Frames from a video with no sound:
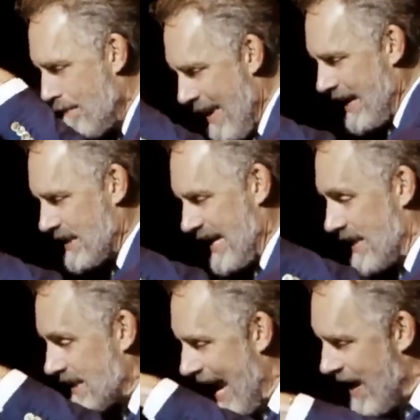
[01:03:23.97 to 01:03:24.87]
make
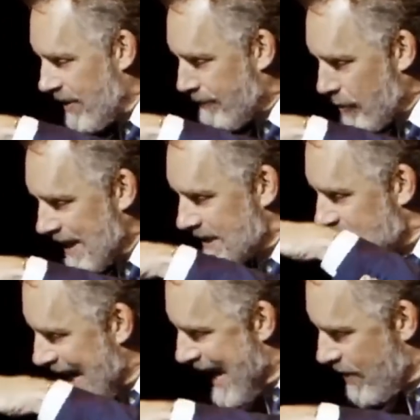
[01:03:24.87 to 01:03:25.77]
sense, and the
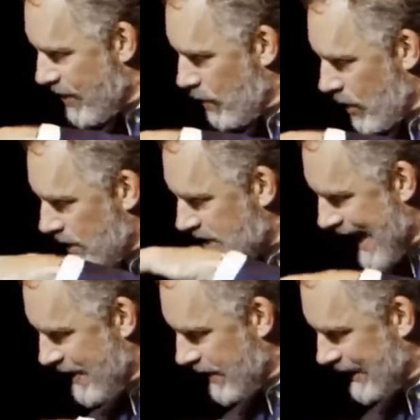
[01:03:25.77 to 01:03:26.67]
phrases, and the words,
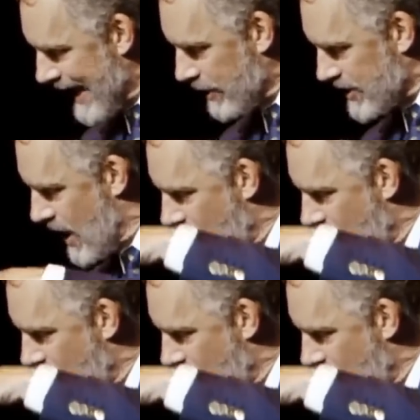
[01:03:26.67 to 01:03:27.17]
and the letters,